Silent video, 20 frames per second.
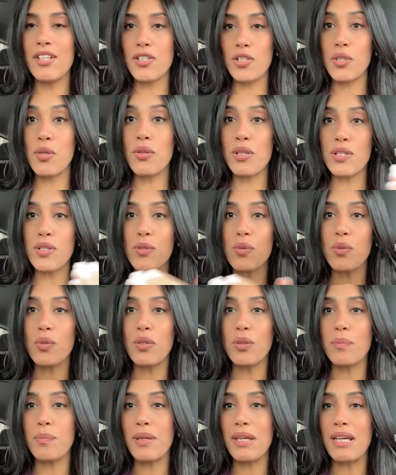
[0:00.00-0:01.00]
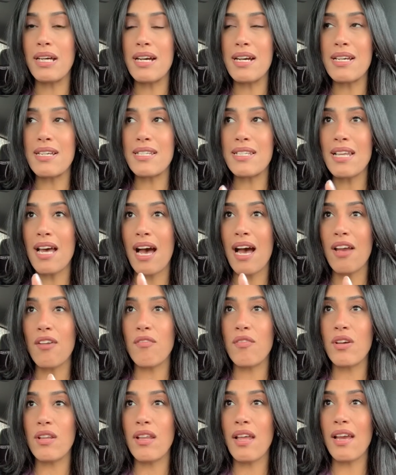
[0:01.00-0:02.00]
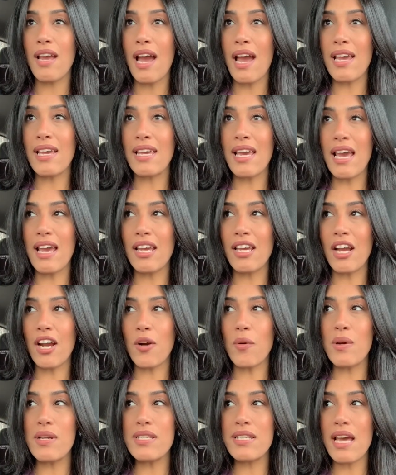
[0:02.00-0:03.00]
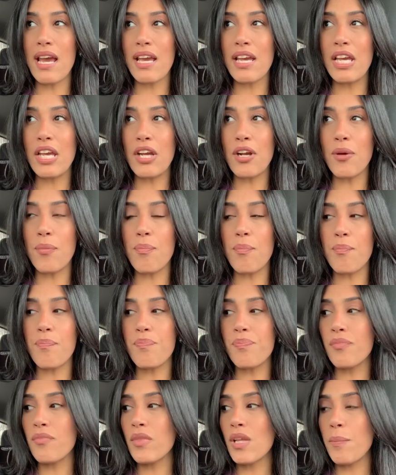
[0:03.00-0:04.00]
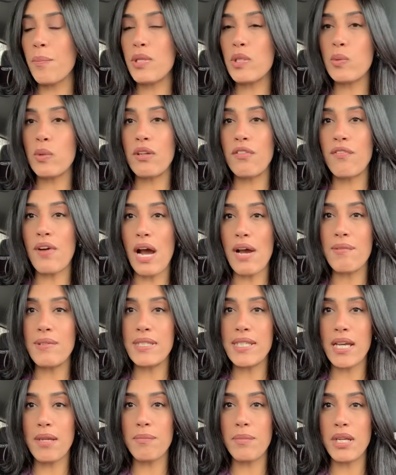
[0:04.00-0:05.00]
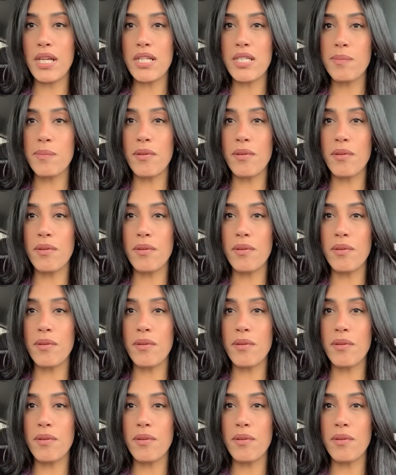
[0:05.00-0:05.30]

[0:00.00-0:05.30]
to the school because I feel like I get here, I always get here between five and 10 minutes